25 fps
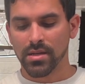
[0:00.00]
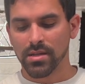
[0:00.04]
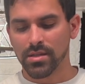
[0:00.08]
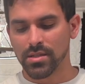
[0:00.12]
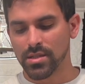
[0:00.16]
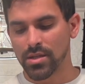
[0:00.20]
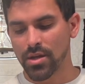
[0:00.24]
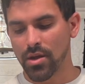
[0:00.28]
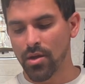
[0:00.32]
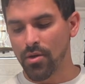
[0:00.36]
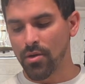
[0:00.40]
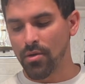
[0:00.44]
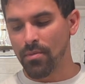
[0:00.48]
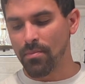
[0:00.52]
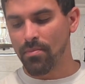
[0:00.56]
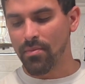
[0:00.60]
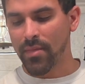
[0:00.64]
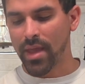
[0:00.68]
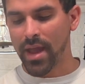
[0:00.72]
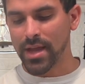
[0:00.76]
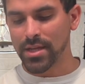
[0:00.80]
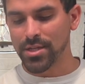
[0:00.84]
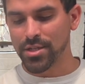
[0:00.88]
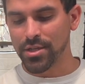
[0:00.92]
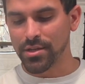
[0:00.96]
So
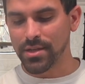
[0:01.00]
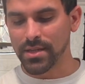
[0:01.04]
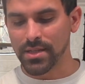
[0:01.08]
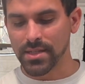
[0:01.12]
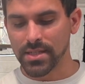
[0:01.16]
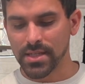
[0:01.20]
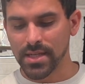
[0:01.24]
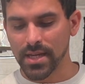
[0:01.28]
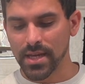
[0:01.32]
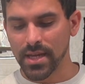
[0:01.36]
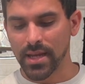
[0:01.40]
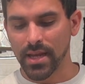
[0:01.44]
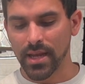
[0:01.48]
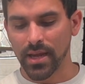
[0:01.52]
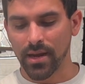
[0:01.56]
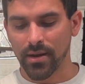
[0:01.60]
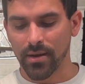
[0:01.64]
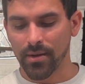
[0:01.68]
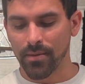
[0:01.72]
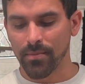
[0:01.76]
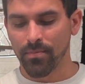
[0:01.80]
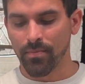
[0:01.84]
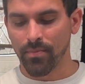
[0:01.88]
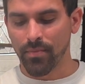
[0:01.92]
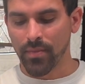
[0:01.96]
as you can see
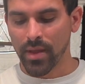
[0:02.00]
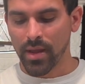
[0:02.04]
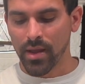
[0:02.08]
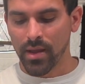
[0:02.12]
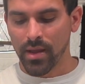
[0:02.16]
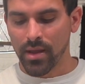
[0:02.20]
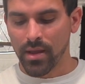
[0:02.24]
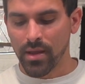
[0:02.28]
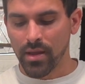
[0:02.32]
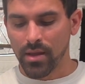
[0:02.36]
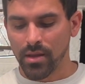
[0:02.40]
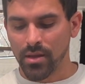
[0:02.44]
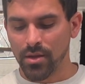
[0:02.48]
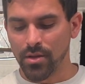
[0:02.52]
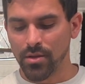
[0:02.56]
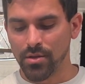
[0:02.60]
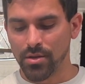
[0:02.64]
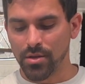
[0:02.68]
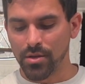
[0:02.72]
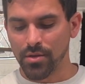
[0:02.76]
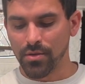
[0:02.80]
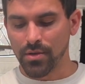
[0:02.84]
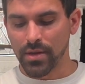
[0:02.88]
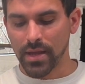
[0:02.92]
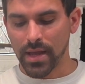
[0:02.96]
here, you
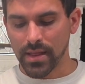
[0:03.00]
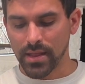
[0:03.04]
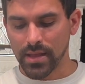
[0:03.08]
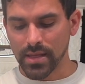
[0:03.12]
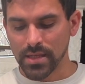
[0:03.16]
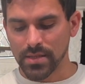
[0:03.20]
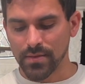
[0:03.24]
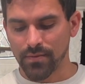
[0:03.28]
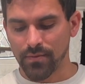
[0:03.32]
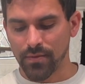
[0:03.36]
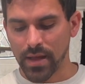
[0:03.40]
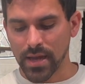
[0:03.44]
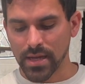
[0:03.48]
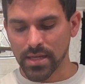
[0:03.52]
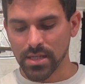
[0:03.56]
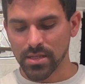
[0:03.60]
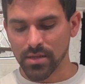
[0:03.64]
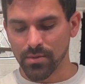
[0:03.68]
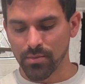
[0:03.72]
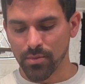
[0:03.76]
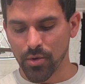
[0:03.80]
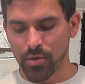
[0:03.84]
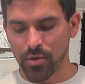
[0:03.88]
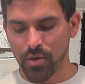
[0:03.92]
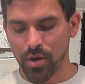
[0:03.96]
do get this
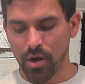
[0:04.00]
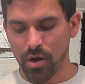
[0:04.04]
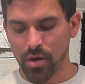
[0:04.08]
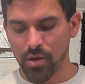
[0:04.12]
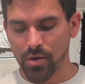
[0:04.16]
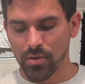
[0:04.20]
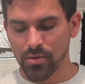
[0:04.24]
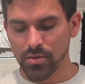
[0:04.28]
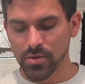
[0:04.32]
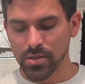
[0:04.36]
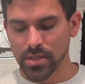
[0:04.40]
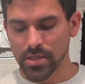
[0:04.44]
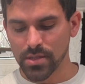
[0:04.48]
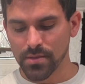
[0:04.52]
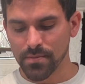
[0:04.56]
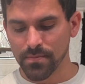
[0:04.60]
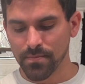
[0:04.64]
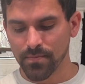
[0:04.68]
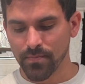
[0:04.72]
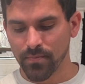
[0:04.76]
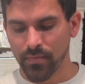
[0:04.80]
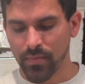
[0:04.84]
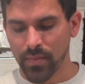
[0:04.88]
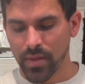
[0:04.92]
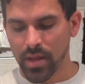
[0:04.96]
flexible
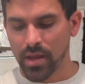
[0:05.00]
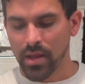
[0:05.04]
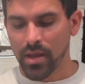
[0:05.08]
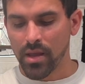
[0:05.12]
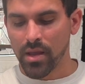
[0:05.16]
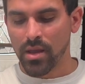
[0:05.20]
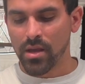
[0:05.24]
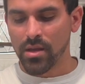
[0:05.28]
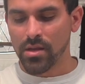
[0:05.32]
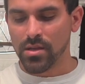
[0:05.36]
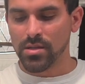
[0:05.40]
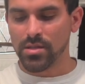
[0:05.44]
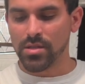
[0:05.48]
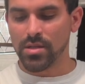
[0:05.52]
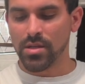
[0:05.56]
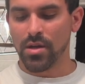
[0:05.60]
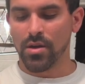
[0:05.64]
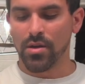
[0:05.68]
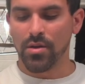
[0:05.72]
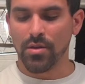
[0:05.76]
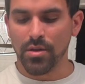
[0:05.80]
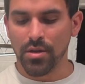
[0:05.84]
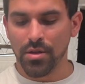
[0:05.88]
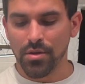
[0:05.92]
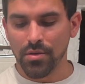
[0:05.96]
hose.
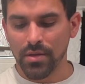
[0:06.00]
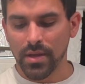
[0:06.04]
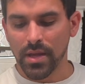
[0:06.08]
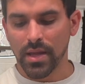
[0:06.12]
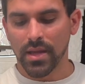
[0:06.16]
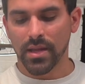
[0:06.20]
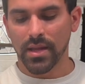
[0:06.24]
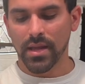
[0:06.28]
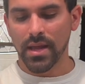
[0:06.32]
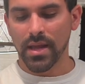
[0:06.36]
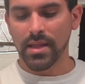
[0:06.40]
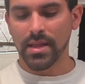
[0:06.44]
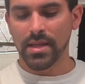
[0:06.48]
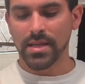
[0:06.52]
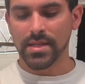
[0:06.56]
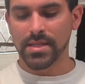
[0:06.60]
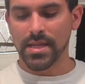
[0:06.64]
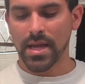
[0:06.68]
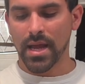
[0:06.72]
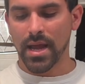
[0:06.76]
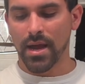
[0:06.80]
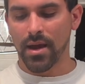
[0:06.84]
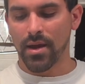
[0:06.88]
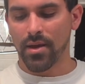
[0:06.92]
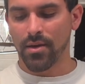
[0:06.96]
So you can get this
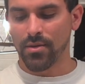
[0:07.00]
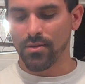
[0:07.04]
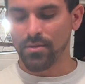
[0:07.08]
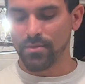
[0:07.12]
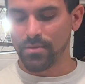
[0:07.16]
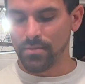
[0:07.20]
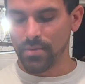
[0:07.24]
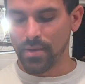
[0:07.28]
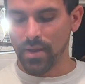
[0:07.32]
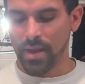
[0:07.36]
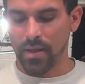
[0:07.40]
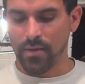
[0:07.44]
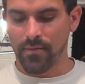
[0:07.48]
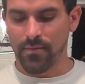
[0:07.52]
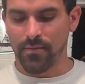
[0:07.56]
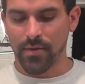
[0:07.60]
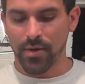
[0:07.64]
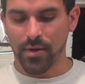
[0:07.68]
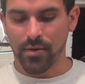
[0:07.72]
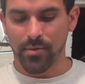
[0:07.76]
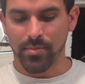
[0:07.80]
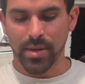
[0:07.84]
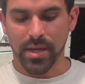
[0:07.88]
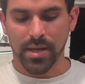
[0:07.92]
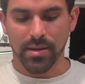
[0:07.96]
out and
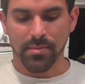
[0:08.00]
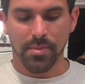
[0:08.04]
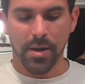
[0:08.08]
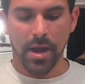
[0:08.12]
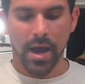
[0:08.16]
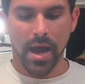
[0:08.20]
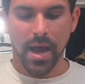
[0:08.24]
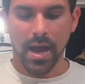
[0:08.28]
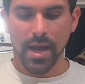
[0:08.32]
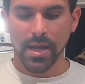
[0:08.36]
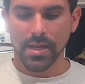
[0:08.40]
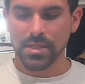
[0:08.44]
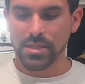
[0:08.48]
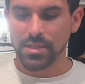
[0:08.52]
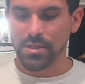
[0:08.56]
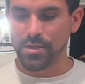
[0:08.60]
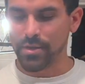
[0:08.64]
fill big pots.